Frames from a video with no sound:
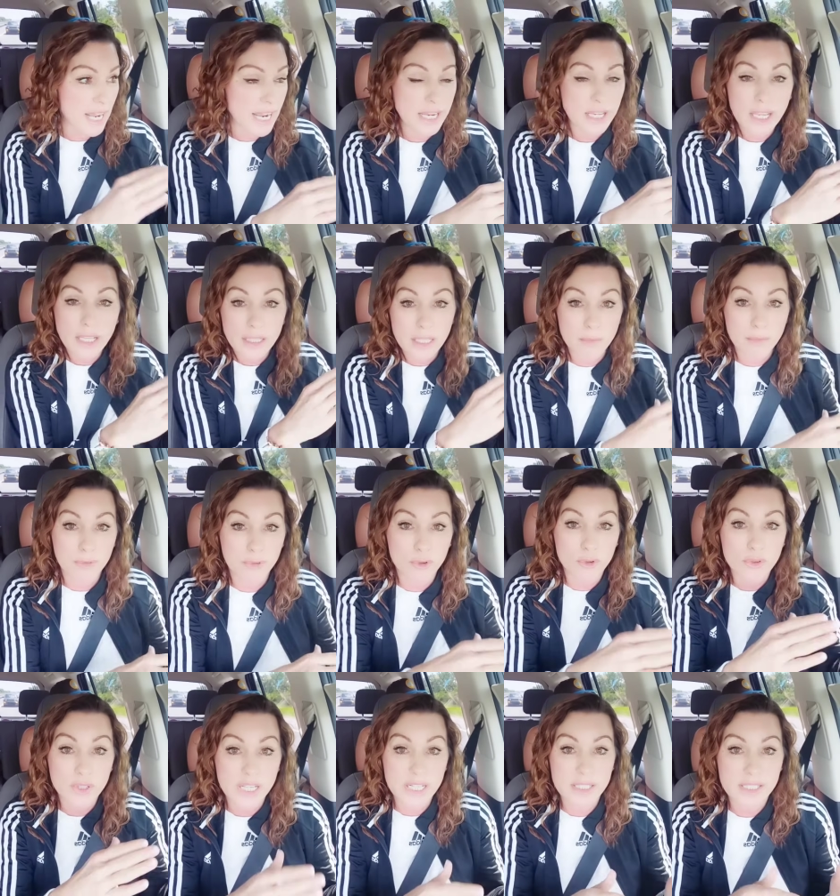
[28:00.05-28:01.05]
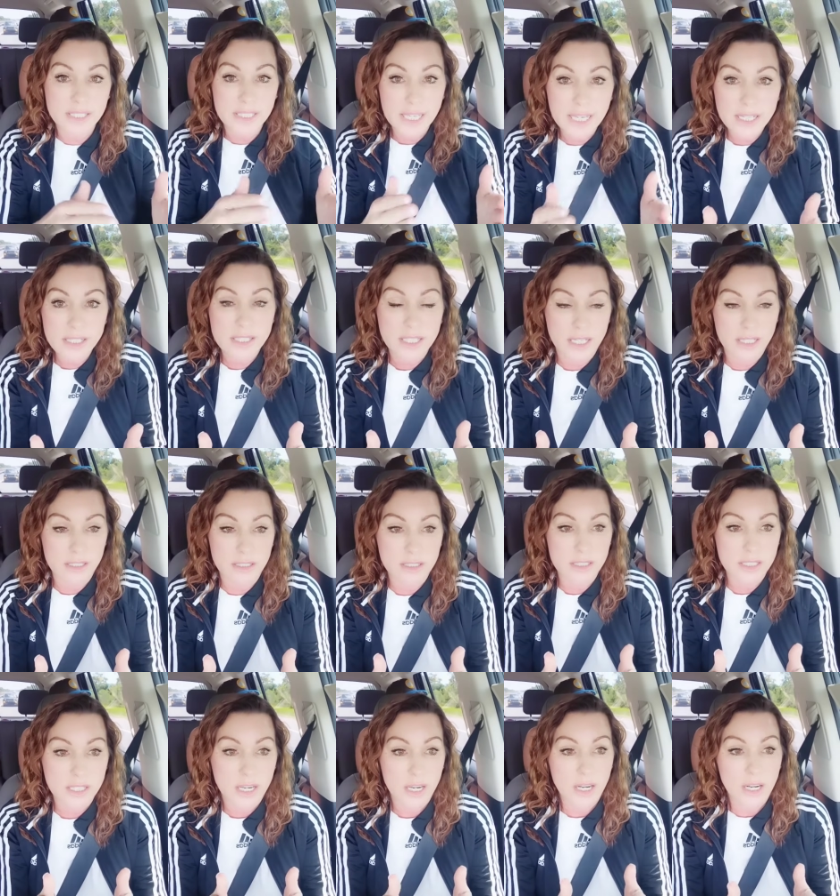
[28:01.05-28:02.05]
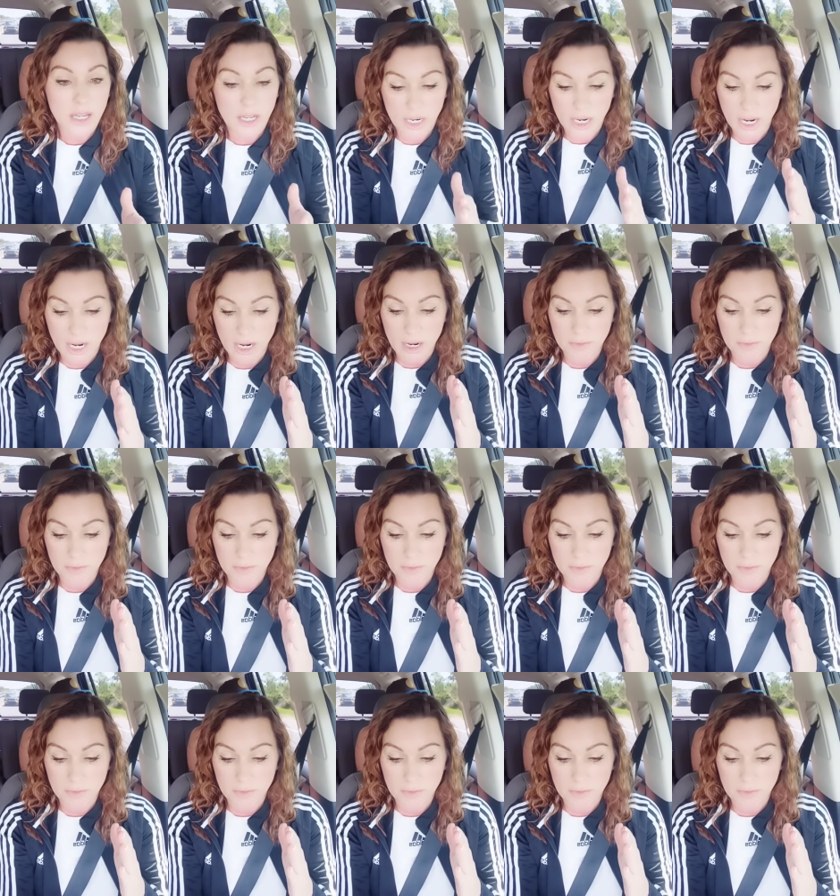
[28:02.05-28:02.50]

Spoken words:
as I'm taking them through these seasons